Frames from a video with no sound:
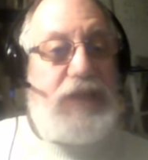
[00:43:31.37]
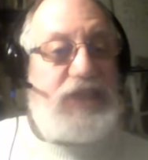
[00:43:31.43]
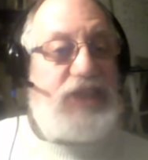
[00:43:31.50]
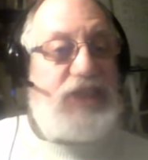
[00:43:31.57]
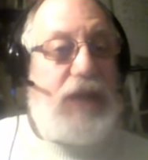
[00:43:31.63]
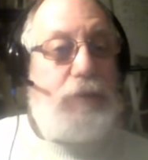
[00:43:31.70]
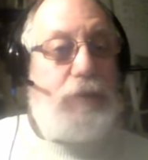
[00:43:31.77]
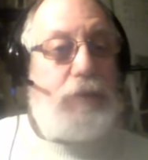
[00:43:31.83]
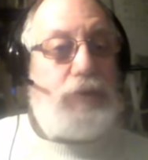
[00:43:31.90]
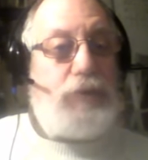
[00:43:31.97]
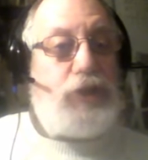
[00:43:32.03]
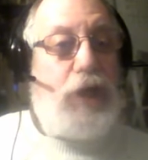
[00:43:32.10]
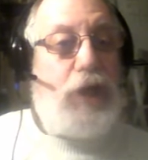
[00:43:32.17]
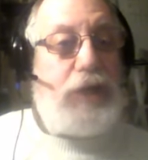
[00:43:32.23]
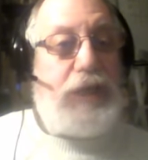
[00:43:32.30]
That's not what we're
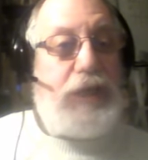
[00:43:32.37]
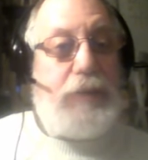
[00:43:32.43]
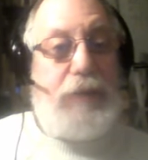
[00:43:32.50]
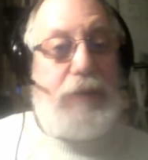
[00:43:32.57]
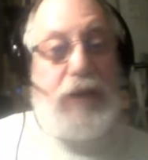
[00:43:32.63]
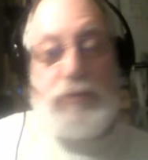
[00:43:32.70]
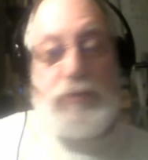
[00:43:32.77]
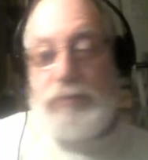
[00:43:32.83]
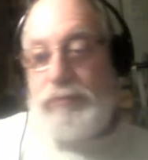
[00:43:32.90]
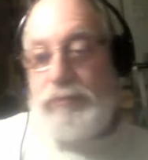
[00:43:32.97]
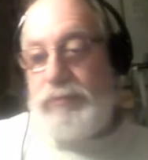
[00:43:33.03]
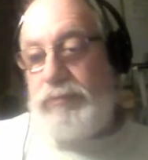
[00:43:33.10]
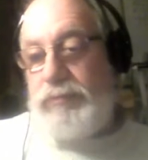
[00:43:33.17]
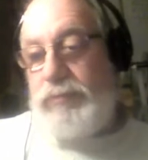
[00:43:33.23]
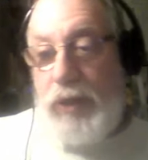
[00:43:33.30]
talking about.
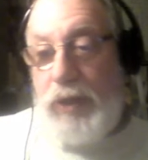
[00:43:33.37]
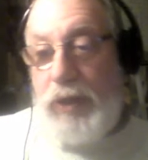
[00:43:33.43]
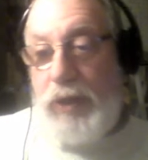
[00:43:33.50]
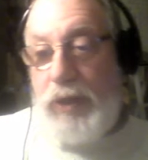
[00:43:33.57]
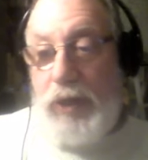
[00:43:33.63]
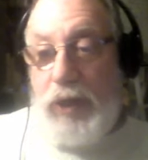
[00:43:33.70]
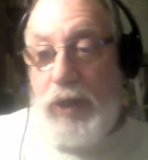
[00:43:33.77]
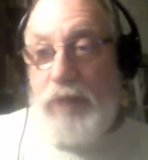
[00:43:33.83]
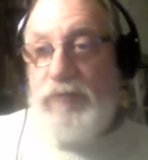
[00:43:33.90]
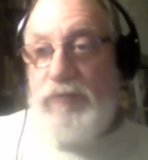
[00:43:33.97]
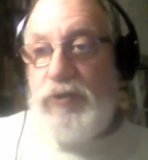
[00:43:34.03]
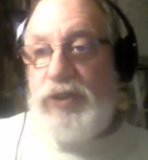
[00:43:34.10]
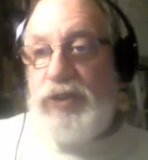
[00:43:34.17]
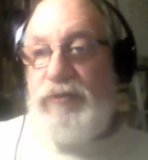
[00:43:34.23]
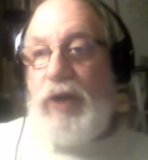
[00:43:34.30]

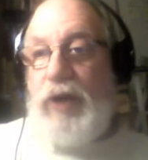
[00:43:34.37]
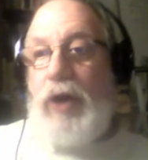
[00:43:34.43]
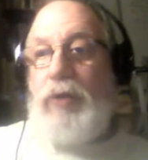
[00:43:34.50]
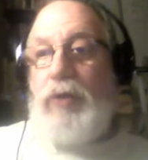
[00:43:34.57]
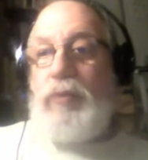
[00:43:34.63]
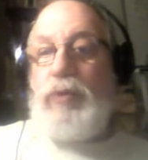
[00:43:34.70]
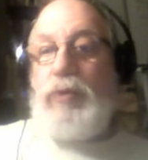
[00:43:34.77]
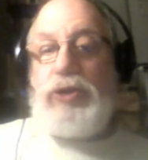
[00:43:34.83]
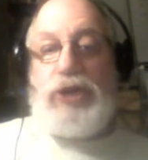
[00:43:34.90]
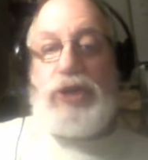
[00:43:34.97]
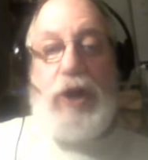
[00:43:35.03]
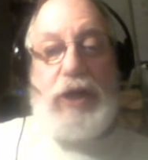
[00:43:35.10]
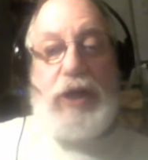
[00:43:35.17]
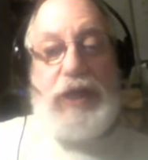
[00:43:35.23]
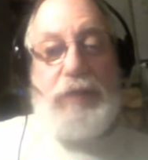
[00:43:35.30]
First of all, we're
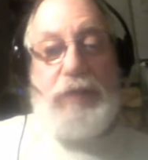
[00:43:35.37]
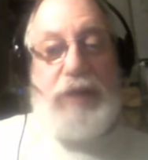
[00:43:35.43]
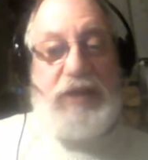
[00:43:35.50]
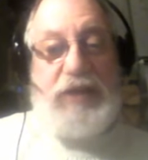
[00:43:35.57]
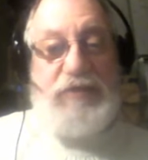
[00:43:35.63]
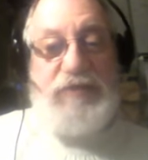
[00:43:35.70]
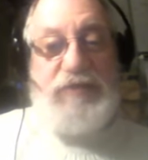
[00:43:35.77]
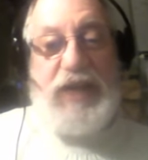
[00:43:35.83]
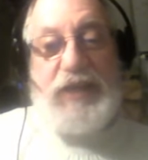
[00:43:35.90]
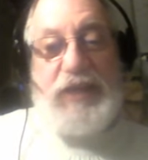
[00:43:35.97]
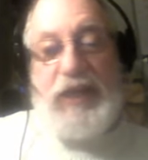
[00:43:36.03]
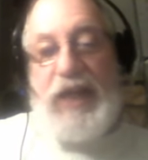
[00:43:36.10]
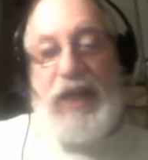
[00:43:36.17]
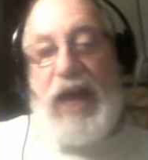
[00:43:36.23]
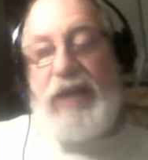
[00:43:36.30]
talking about the fact
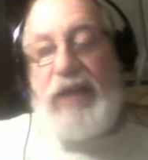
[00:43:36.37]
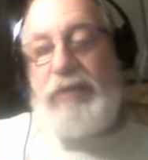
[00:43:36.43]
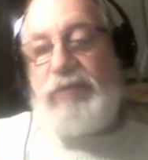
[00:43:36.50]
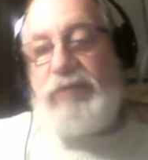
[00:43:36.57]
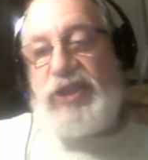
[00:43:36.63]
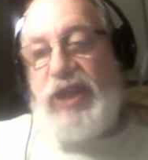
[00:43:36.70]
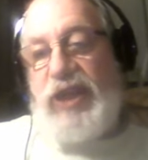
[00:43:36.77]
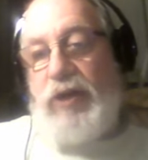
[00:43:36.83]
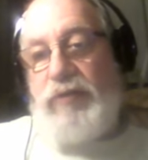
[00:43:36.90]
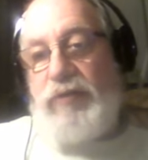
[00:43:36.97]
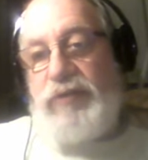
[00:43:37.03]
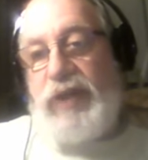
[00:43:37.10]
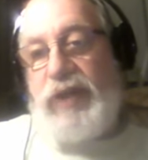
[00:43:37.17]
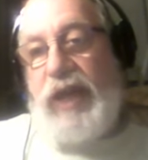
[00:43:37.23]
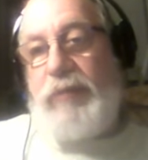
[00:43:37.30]
that God himself
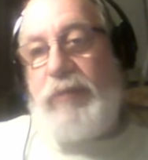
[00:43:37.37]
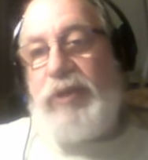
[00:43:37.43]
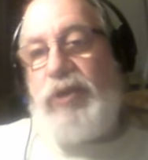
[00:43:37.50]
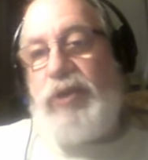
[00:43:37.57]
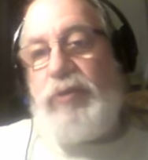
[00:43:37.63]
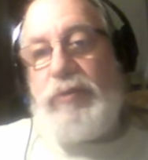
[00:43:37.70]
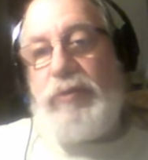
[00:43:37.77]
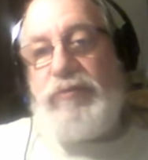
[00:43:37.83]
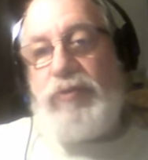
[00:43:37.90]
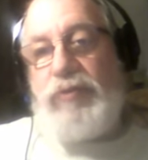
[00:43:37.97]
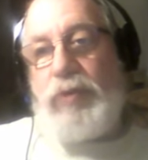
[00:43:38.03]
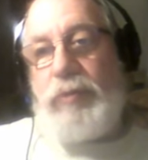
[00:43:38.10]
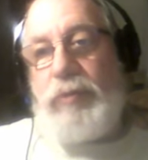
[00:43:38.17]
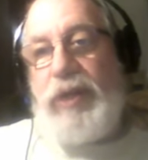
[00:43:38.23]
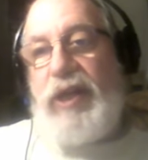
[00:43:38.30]
came in human
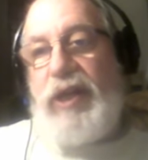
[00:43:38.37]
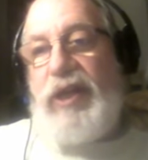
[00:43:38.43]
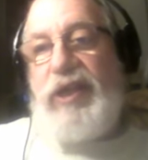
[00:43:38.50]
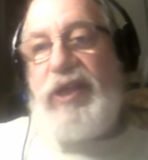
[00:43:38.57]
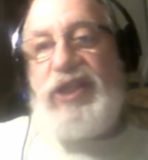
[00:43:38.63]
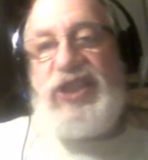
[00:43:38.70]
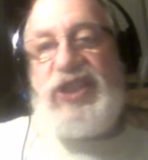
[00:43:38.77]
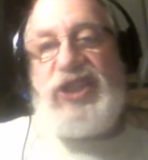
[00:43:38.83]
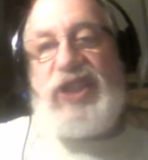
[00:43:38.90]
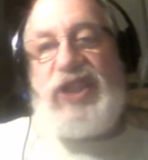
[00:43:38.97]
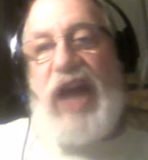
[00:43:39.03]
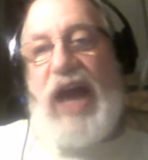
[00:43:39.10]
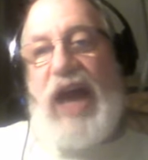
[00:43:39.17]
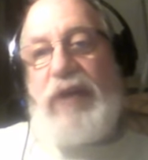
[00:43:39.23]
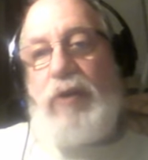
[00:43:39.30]
form. This is
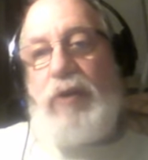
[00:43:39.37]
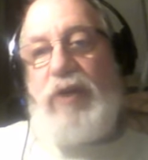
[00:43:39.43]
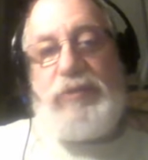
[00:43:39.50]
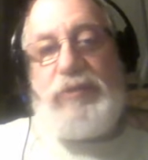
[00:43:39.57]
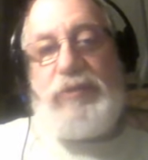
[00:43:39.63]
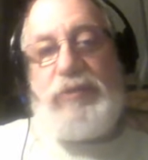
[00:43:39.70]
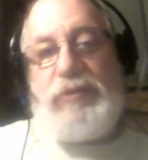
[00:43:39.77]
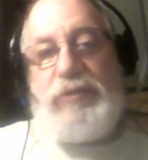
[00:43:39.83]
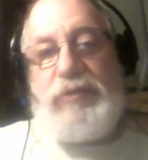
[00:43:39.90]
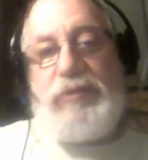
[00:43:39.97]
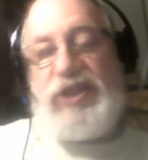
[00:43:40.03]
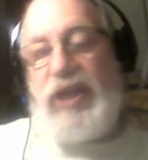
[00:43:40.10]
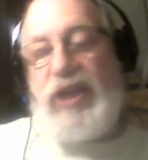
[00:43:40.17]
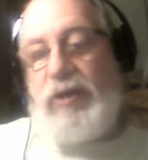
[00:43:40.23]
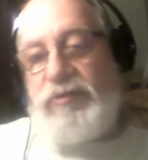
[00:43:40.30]
God offering
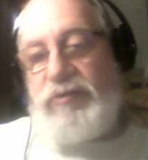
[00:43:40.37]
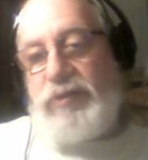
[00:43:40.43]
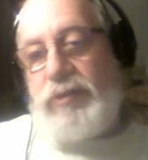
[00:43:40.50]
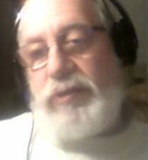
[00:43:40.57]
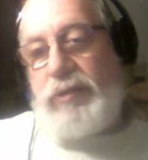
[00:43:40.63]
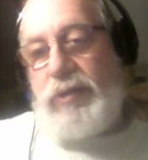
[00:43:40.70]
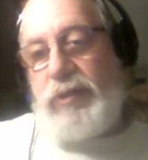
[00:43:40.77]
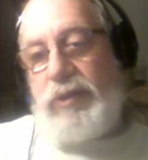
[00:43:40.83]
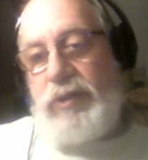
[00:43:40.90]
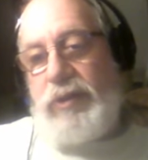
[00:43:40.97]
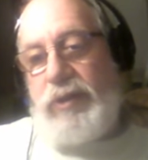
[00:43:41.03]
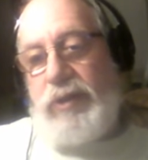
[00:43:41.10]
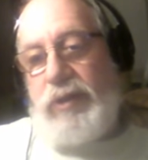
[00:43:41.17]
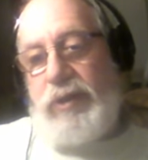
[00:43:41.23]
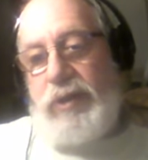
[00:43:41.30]
himself.
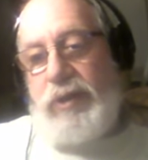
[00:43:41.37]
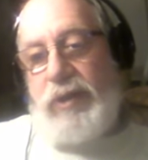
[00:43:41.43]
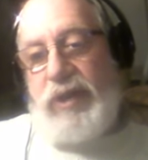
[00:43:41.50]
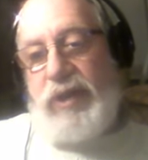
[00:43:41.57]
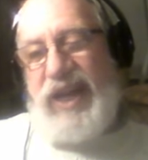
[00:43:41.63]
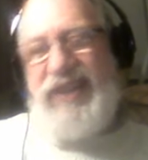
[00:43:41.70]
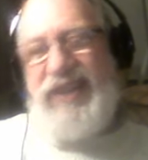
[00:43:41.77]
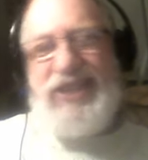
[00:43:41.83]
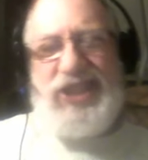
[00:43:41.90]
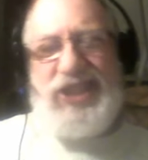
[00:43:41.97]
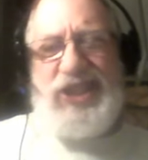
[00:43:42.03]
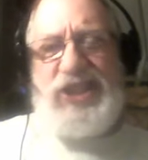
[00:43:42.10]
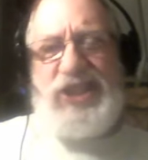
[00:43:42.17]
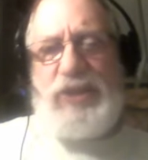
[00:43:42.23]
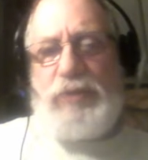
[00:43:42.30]
I like to
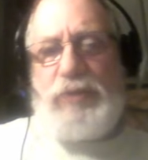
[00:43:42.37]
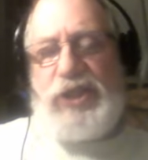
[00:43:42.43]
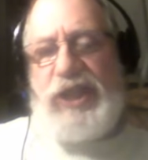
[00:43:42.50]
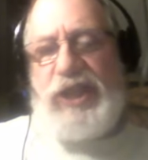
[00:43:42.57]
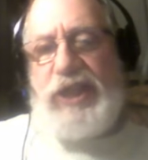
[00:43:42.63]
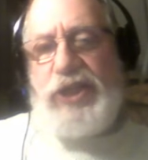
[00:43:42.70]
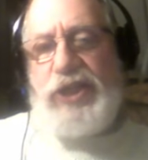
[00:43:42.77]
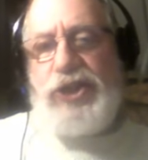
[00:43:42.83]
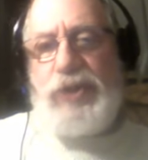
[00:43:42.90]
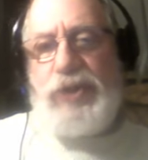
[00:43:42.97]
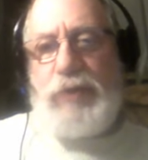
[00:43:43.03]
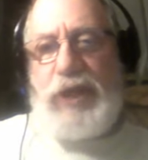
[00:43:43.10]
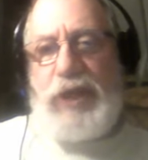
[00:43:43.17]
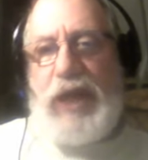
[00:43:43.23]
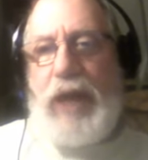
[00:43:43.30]
see someone take
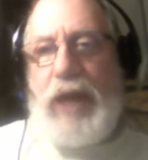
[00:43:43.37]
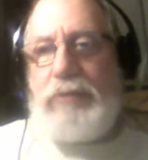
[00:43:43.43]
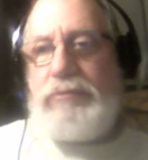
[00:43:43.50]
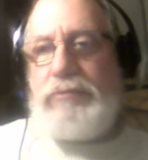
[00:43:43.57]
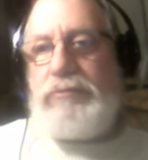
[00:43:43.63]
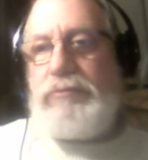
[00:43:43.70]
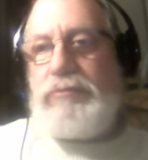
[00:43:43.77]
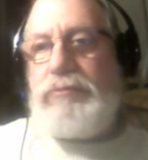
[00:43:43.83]
issue with that.